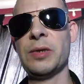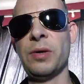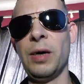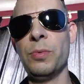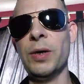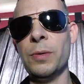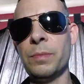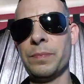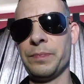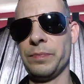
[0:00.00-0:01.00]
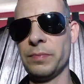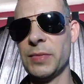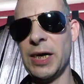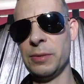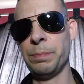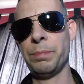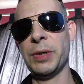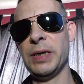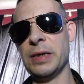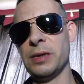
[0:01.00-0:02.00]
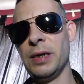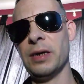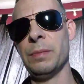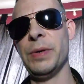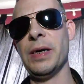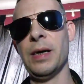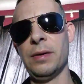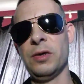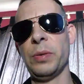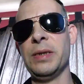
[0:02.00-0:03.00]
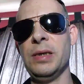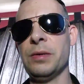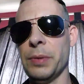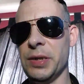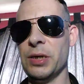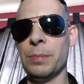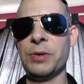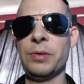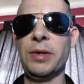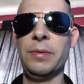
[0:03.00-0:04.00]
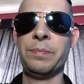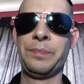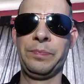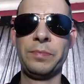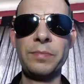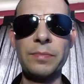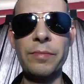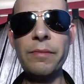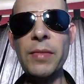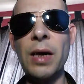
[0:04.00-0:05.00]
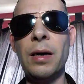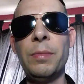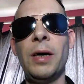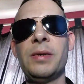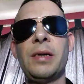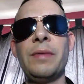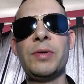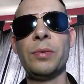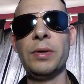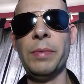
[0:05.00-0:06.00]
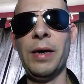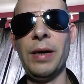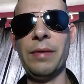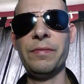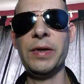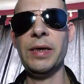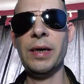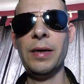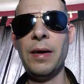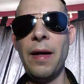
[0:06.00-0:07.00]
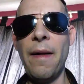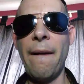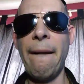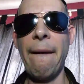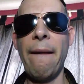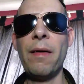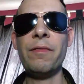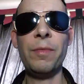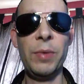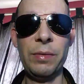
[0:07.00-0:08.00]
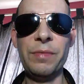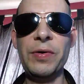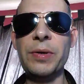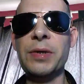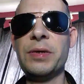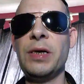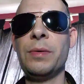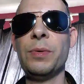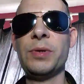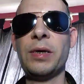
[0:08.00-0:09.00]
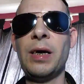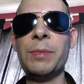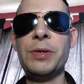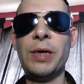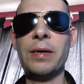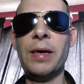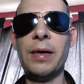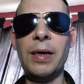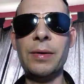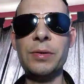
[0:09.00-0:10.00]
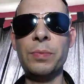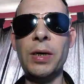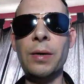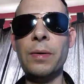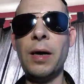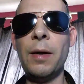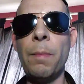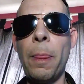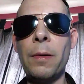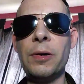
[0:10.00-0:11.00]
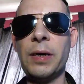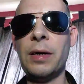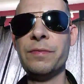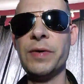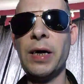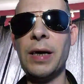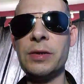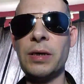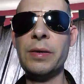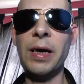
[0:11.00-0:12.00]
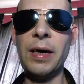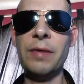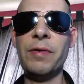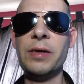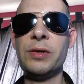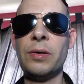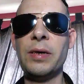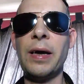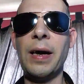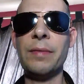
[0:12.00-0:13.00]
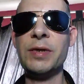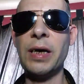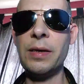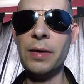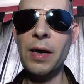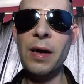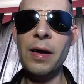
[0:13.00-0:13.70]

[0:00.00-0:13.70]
so I will. There's potentially going to be a 23 Jump Street, but I'll save talking about that for my review of the sequel, so come and check that out as well. Look out for that. So yeah, a very solid 8 out of 10.